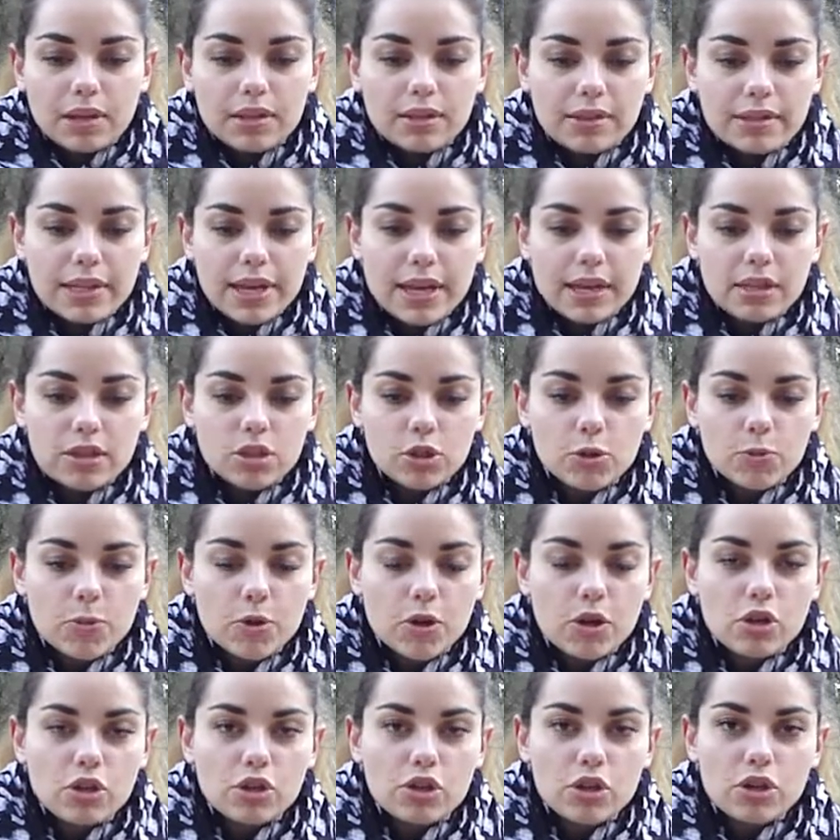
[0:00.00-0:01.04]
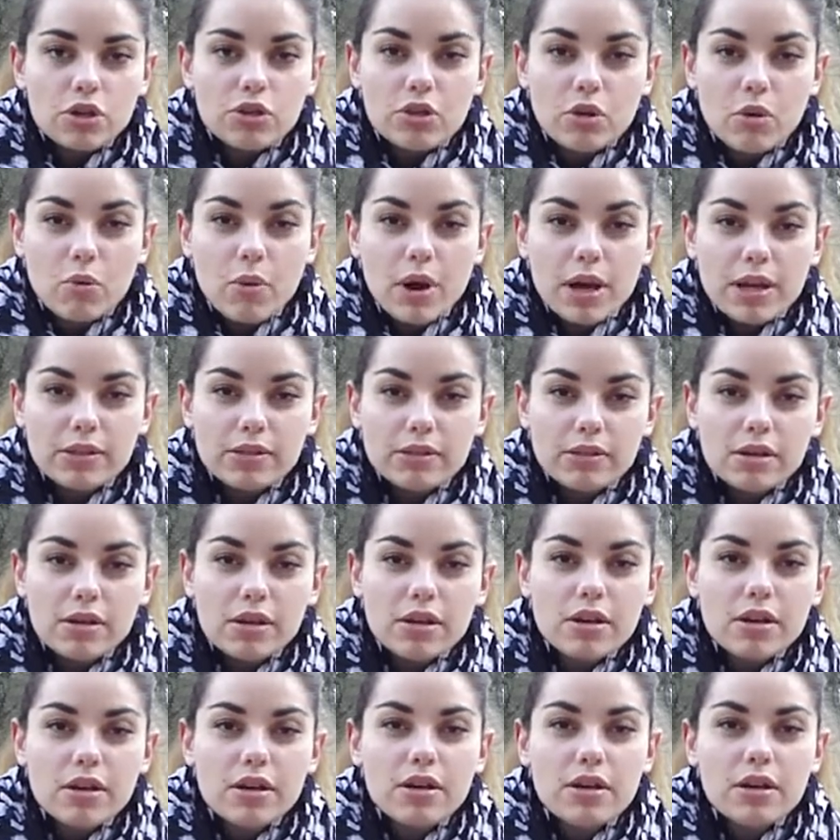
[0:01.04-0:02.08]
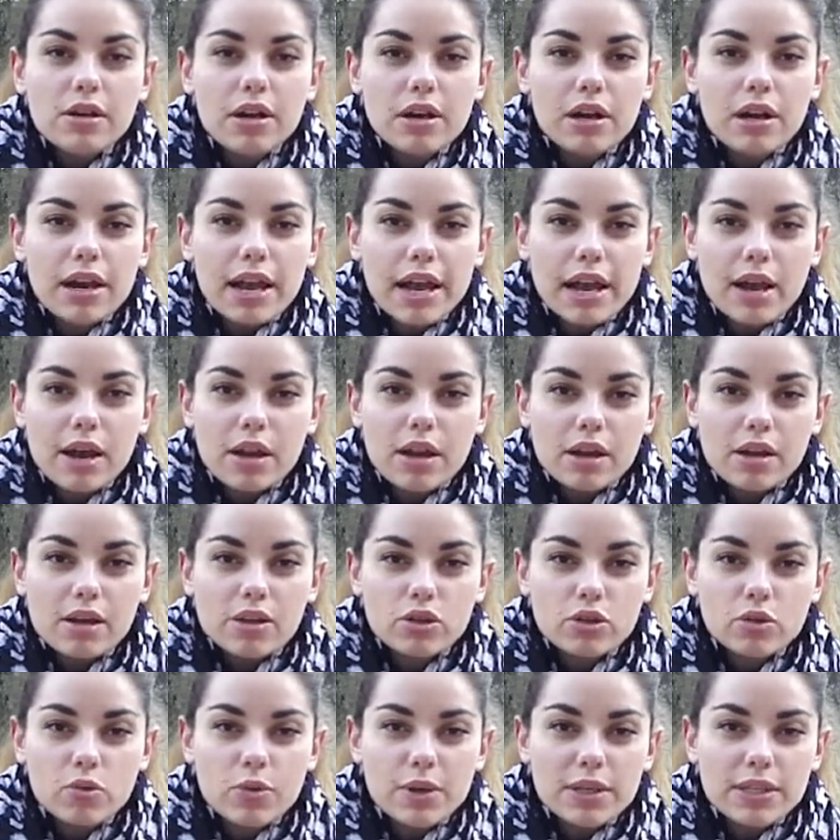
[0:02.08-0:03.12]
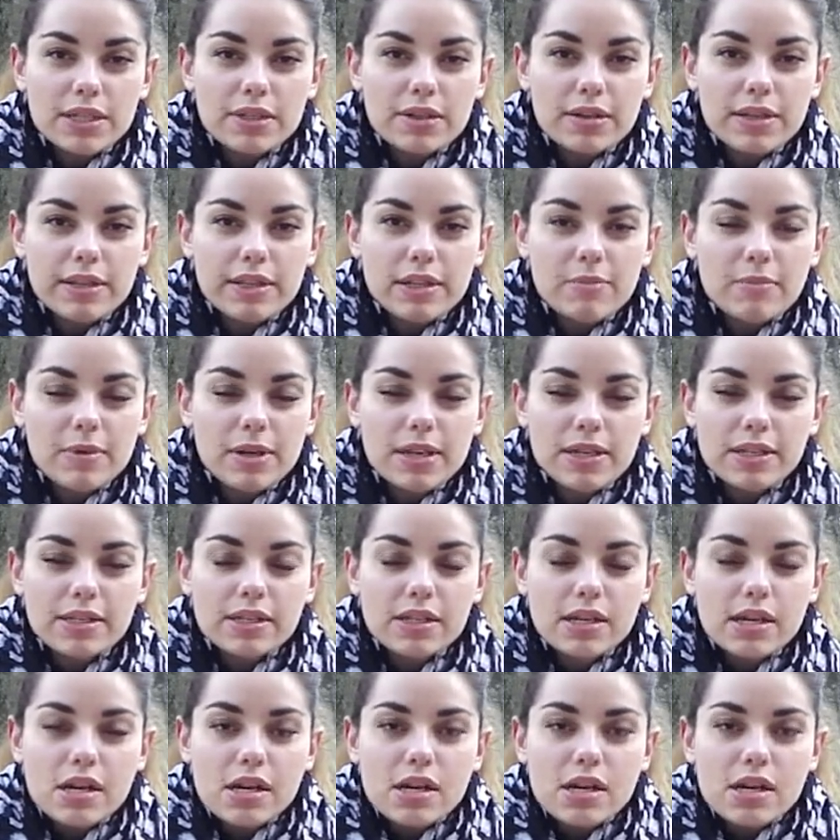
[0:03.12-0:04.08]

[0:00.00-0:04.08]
take the sponge under water, like squeeze it a little bit,